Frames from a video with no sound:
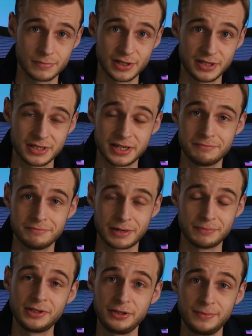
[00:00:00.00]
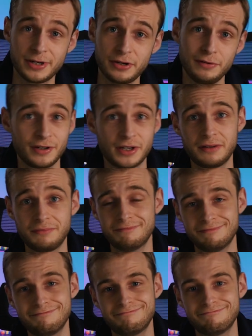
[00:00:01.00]
And I'm a little bit overcome,
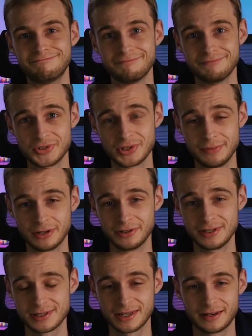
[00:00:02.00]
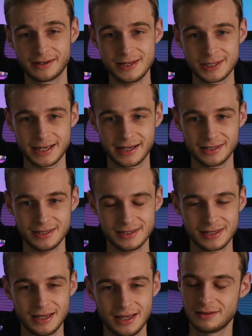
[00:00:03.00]
to be honest, guys, and
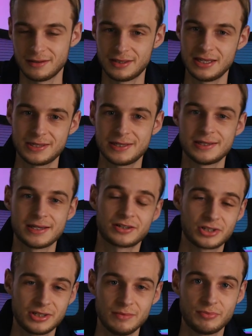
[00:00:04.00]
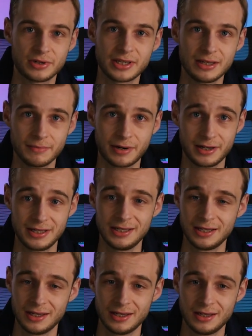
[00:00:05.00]
this is actually bringing my
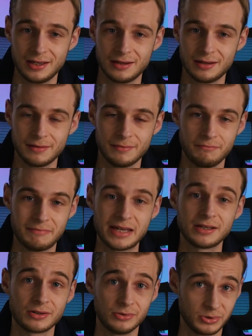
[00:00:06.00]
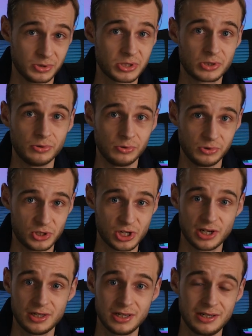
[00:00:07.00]
medical school
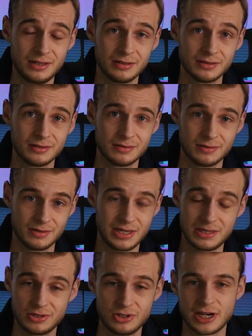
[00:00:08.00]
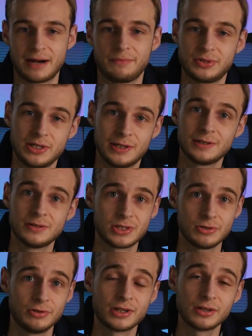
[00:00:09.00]
journey, this chapter,
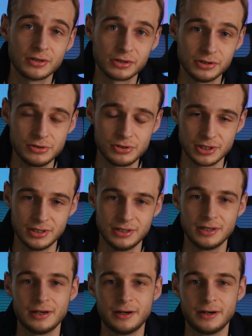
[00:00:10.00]
to a conclusion.